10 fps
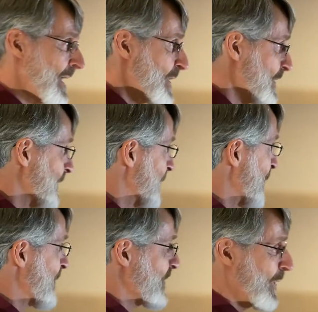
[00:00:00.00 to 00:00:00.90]
So,
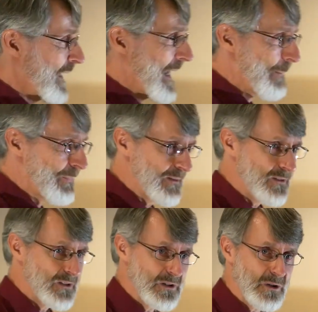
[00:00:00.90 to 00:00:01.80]
first, what
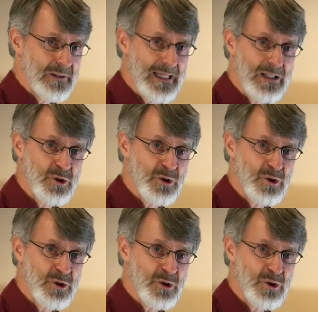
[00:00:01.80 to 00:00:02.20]
happens, you know, on that